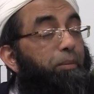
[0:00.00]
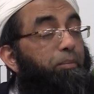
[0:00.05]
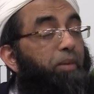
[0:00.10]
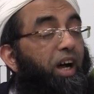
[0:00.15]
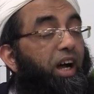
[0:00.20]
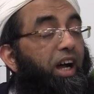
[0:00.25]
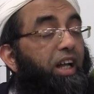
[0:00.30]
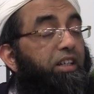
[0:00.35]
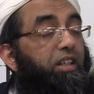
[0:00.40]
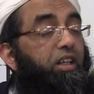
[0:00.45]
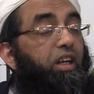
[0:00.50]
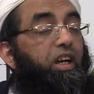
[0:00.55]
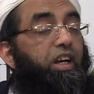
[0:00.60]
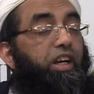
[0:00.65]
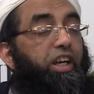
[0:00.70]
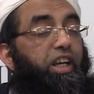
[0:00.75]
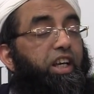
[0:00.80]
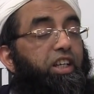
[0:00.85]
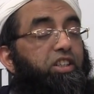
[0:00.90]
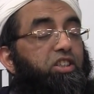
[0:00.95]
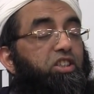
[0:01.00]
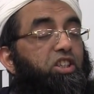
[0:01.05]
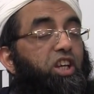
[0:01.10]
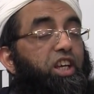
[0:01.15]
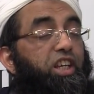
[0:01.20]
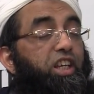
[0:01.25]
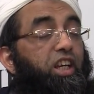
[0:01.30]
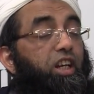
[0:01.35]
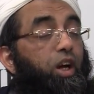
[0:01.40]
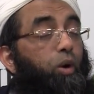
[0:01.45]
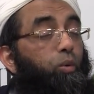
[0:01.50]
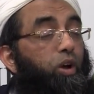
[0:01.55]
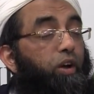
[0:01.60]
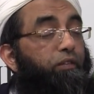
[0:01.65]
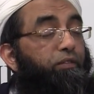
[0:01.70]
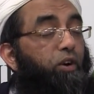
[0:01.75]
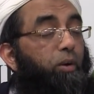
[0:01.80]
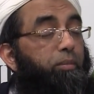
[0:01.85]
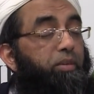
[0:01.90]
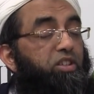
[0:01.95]
iman is taken away
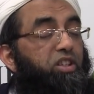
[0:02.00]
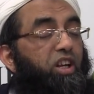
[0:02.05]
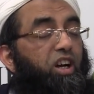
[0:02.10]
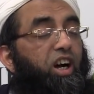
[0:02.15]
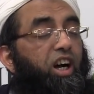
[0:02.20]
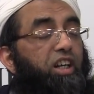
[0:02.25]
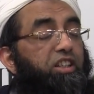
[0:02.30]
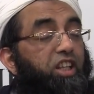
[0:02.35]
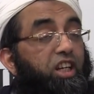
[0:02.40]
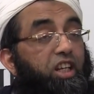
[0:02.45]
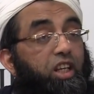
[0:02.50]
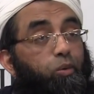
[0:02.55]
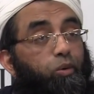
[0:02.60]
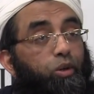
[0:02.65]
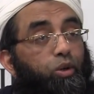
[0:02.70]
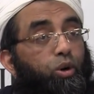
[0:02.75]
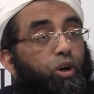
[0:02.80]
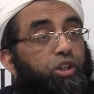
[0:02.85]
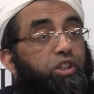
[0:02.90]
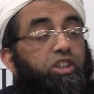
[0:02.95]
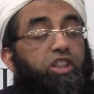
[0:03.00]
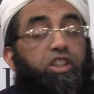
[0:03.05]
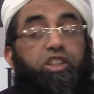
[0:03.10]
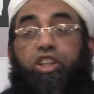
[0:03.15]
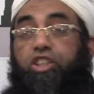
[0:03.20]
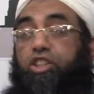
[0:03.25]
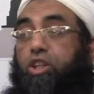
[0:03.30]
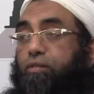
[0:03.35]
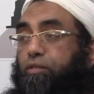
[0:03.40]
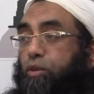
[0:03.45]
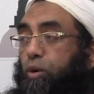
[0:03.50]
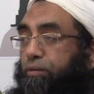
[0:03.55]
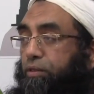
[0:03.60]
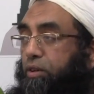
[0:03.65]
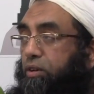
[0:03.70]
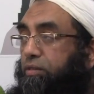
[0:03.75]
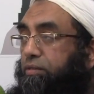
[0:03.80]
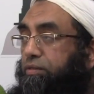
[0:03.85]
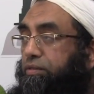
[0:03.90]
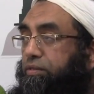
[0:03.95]
from his heart, then he will go into the ditch of
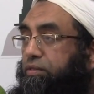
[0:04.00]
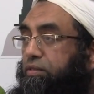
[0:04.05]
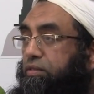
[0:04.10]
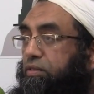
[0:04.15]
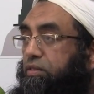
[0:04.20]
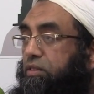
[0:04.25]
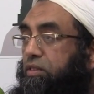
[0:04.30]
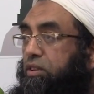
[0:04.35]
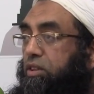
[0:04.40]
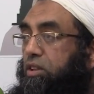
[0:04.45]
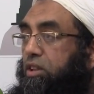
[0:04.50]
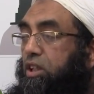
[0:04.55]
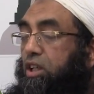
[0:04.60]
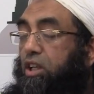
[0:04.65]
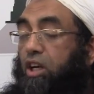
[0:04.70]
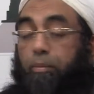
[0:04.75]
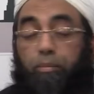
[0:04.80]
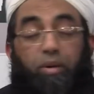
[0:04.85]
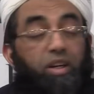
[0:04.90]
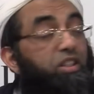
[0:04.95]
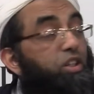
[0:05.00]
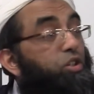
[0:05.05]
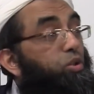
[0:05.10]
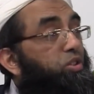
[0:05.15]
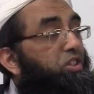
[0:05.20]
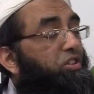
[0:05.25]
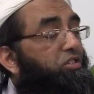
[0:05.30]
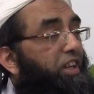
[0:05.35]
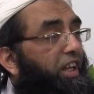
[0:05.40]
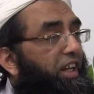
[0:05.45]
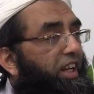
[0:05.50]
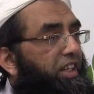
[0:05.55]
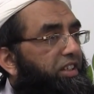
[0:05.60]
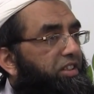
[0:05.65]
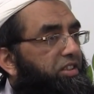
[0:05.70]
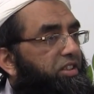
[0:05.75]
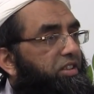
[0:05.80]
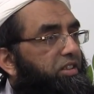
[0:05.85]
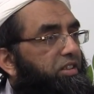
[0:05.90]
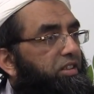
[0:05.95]
kufr. Person doesn't
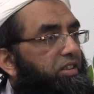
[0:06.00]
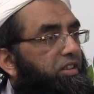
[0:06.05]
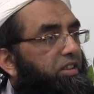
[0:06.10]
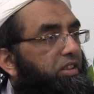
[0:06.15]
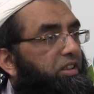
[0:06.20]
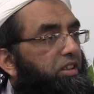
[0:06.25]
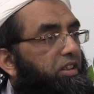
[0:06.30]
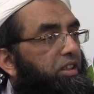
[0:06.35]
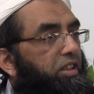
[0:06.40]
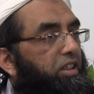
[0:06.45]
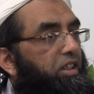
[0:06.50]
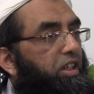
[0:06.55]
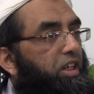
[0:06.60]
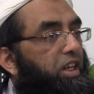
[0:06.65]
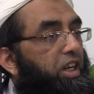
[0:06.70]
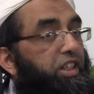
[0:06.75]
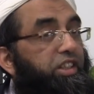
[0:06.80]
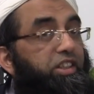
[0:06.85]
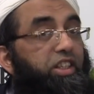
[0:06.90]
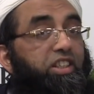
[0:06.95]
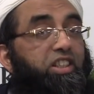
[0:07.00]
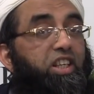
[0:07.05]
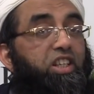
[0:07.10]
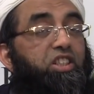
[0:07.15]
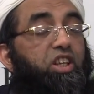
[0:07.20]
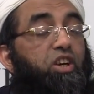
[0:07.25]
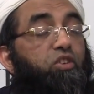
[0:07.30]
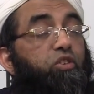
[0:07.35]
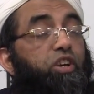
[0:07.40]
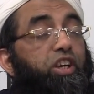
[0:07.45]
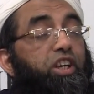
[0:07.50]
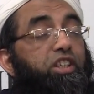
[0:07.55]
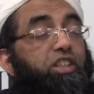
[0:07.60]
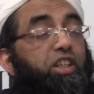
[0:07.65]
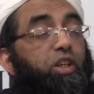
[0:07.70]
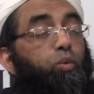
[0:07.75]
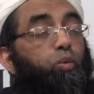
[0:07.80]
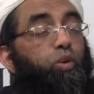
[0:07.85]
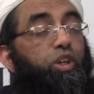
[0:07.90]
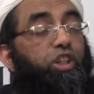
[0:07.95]
realize. This is the
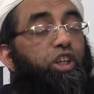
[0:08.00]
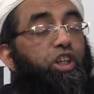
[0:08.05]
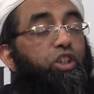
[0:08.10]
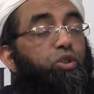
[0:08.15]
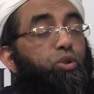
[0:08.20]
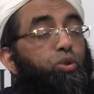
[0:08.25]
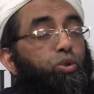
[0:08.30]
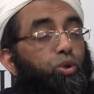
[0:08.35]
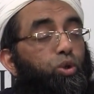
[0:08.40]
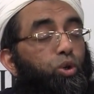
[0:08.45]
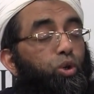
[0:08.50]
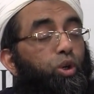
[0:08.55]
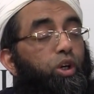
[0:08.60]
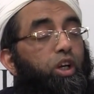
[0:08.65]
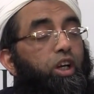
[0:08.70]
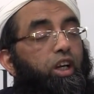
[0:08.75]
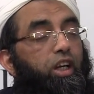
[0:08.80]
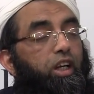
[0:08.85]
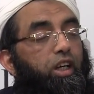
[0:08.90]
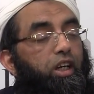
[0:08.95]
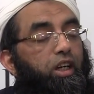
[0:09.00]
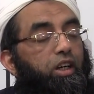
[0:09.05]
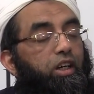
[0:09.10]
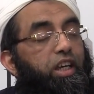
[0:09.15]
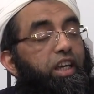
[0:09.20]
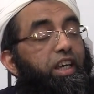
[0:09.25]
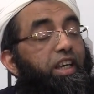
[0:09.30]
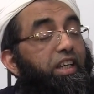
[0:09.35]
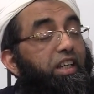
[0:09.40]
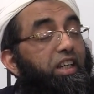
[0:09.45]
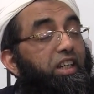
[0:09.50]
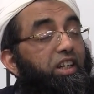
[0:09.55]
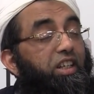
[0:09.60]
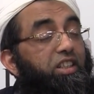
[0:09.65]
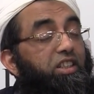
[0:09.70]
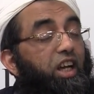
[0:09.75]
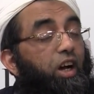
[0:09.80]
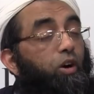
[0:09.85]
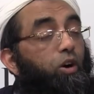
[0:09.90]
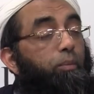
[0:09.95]
reason we need to
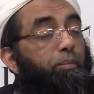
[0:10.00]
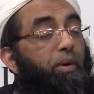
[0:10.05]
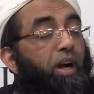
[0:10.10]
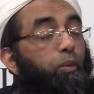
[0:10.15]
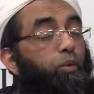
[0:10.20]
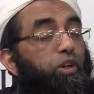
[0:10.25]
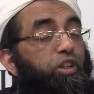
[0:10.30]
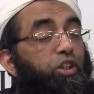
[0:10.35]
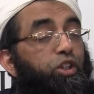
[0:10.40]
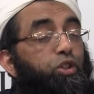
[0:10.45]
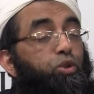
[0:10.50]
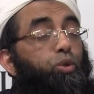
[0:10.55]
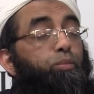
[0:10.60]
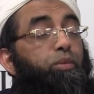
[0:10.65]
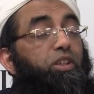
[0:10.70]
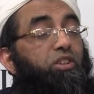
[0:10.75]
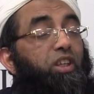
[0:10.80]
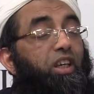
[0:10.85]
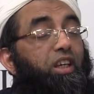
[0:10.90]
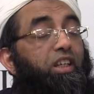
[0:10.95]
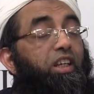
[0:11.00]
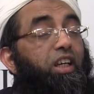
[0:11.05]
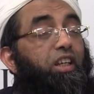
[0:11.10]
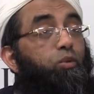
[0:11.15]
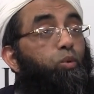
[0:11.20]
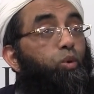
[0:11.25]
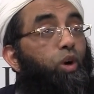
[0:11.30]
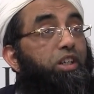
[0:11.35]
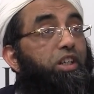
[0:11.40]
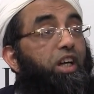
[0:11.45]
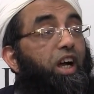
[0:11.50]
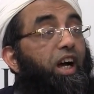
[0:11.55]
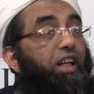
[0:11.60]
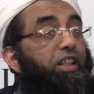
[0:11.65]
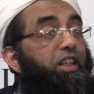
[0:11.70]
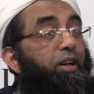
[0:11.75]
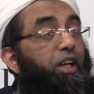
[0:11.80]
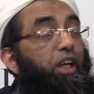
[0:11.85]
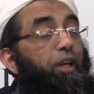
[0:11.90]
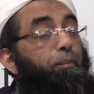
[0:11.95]
increase our bar. We need to be thinking, what are
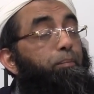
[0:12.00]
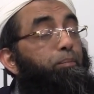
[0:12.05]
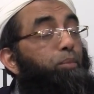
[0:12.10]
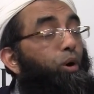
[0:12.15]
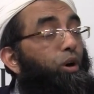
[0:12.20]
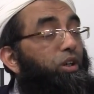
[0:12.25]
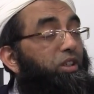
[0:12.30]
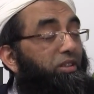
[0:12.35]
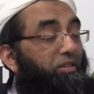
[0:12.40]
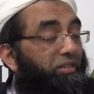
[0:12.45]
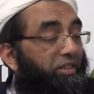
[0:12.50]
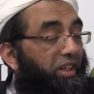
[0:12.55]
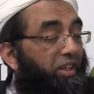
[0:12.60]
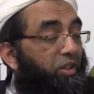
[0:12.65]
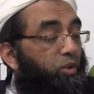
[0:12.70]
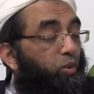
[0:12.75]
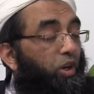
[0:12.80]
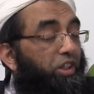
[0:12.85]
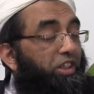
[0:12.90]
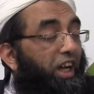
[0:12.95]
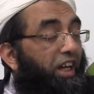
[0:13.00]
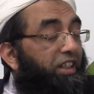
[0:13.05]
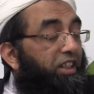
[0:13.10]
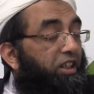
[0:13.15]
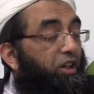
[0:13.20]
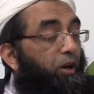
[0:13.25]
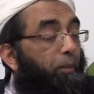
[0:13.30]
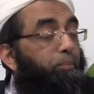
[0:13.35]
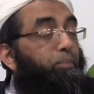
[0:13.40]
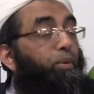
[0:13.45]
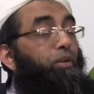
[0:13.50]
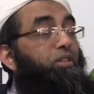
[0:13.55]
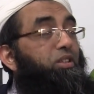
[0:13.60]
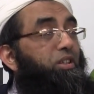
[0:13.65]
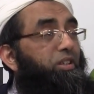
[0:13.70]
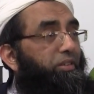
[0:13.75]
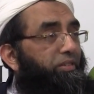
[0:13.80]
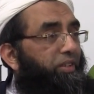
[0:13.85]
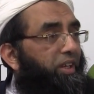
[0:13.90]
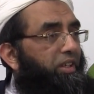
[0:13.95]
the important things? What are the
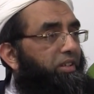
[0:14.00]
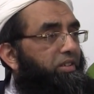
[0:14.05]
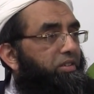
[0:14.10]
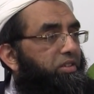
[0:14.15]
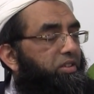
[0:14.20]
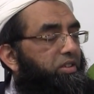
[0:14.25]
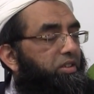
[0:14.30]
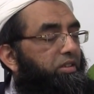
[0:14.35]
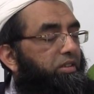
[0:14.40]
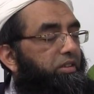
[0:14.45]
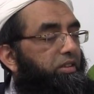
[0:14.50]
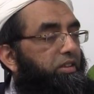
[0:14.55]
compulsory things?